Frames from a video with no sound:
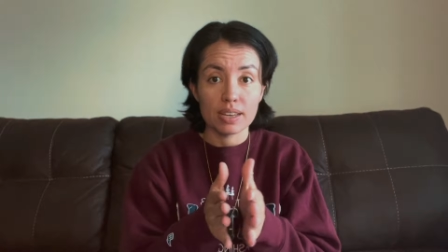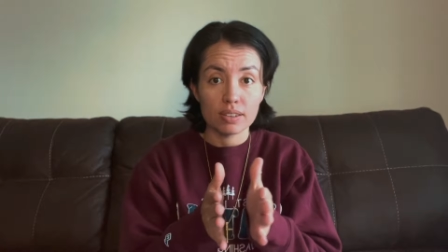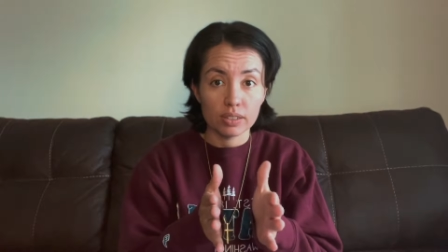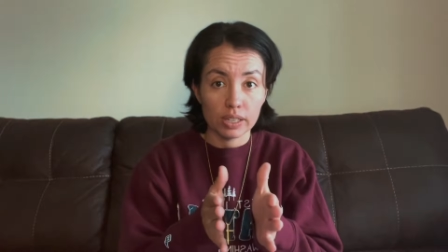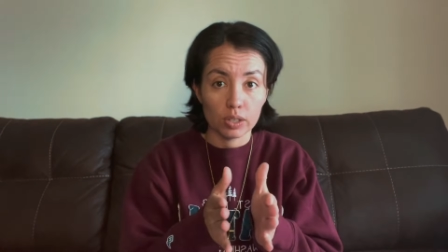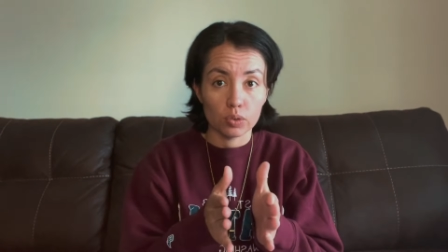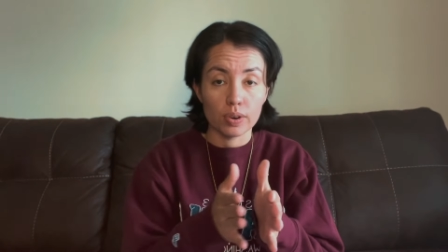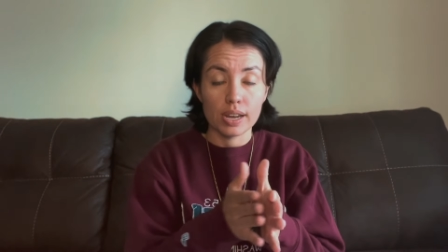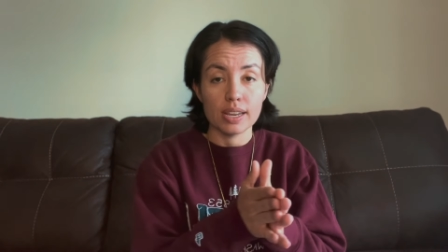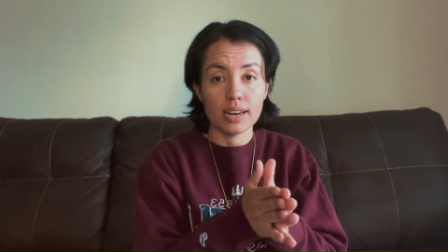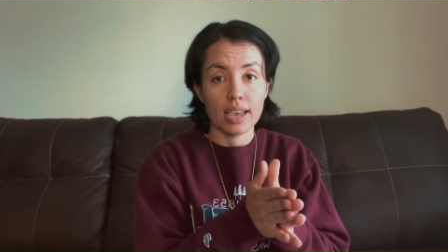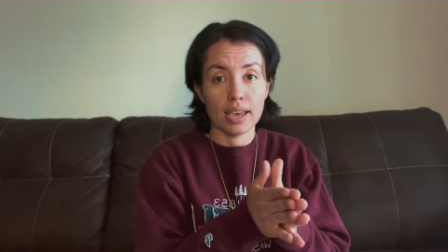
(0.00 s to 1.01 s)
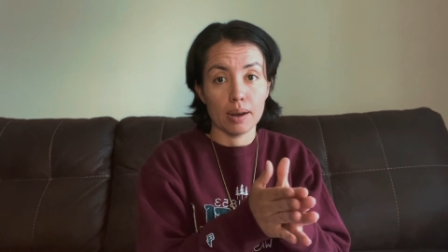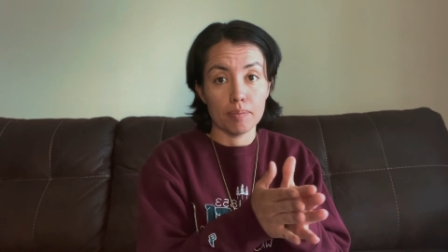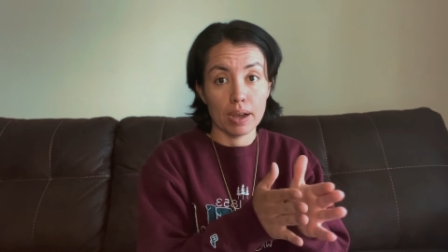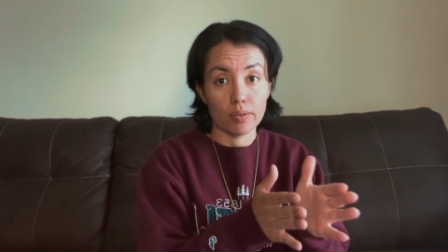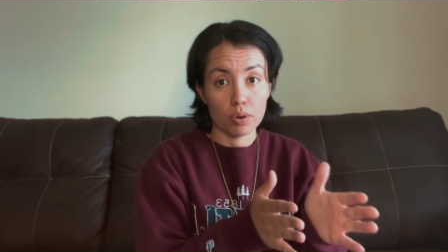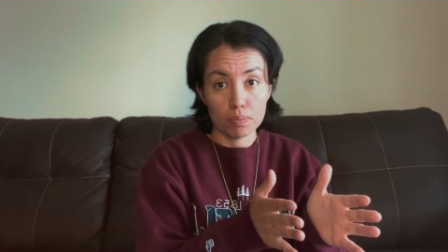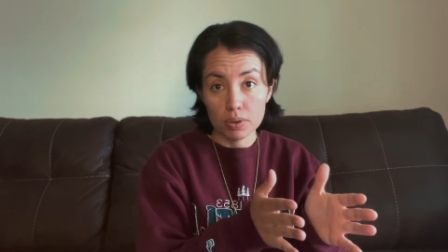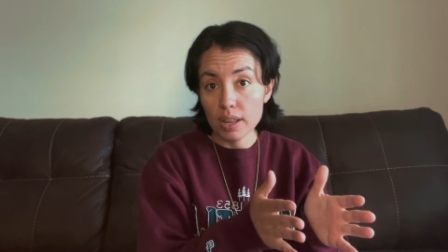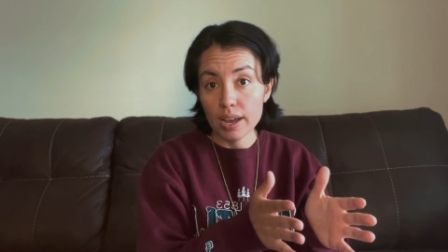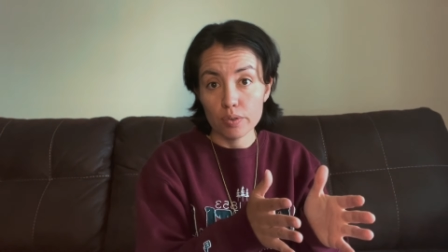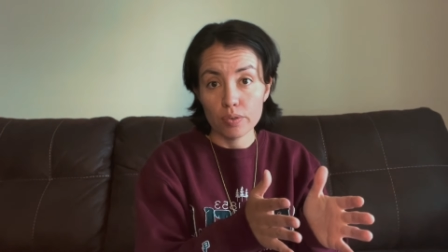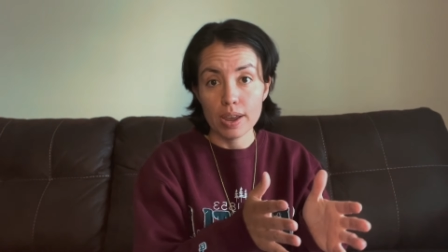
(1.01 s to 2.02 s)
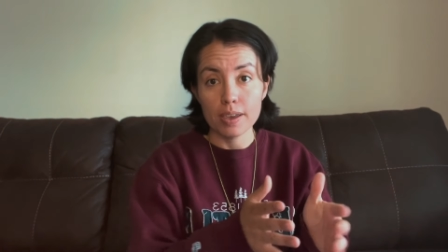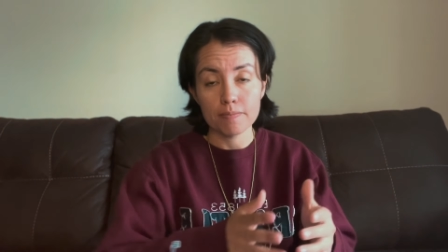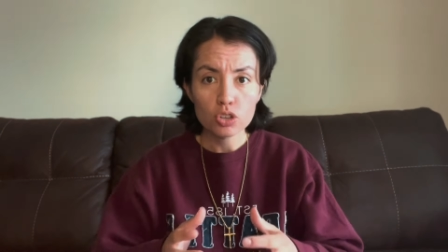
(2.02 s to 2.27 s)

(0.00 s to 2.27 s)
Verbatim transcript: click rate, and my reply rate?